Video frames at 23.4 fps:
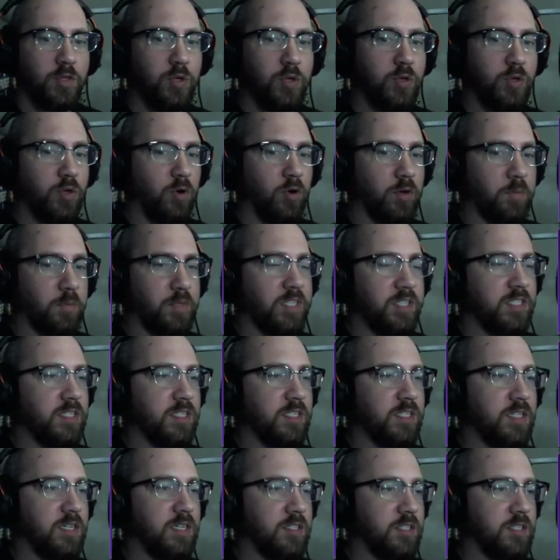New York pizza
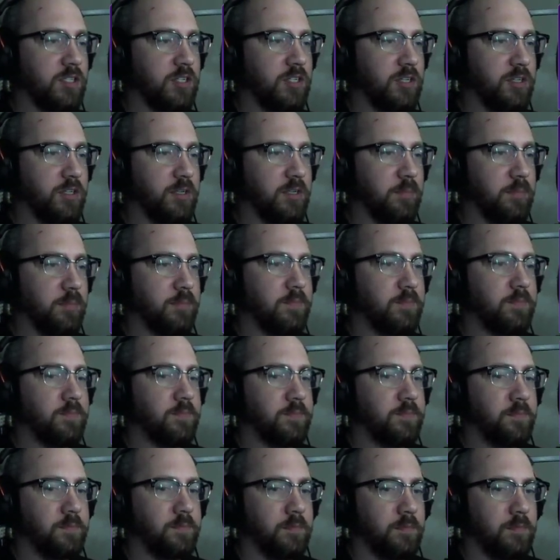sells in Europe.
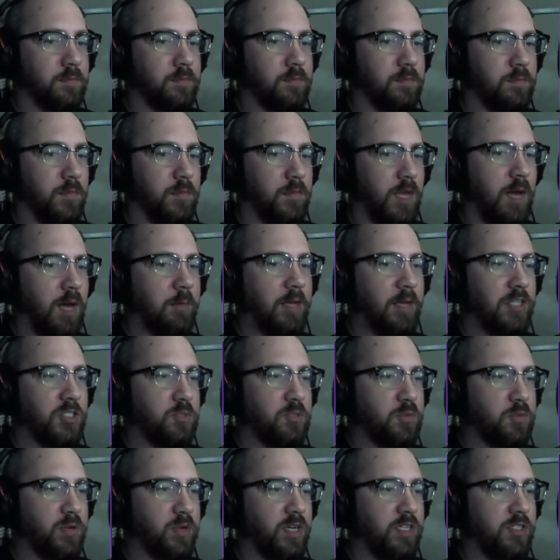I'm not
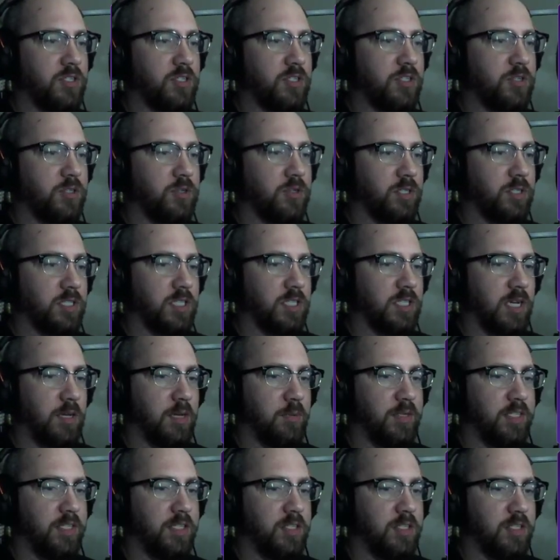surprised. New York style
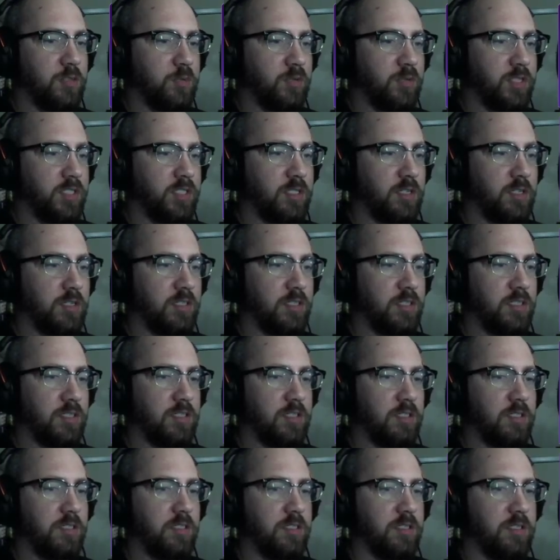pizza is pretty darn good.